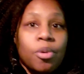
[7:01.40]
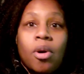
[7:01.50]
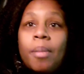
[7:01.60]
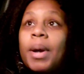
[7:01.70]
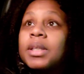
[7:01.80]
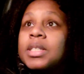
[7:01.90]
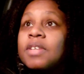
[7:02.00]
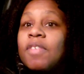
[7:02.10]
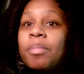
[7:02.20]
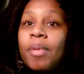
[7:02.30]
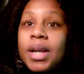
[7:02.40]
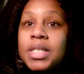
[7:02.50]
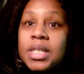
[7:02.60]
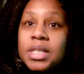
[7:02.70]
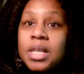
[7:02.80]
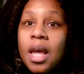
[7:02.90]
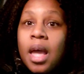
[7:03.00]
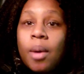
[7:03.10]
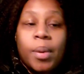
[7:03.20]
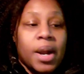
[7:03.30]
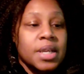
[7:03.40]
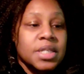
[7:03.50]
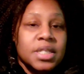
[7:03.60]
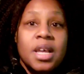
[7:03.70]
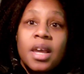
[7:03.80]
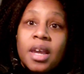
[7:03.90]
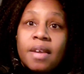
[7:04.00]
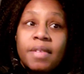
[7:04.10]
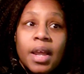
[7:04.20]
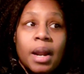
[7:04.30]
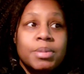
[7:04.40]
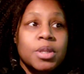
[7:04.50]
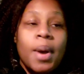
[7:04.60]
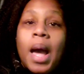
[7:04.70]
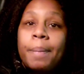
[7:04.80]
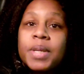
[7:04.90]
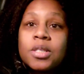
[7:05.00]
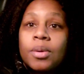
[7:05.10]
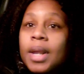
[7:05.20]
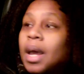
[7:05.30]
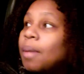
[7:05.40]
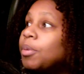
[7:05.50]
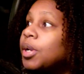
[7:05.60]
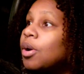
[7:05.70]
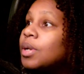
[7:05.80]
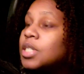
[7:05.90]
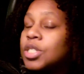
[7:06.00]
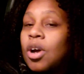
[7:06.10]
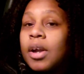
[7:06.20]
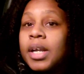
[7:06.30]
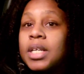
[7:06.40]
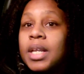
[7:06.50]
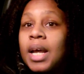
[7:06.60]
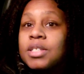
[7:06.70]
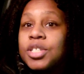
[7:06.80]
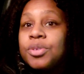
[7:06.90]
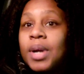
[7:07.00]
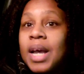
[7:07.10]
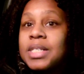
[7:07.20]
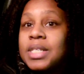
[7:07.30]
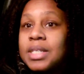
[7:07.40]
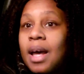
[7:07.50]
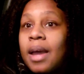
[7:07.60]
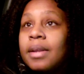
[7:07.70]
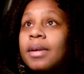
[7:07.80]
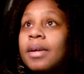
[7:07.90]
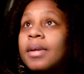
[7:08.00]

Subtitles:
more about the different prices and what I saved. And I'm so happy. So now I'm gonna go into Target and I'll see you guys inside.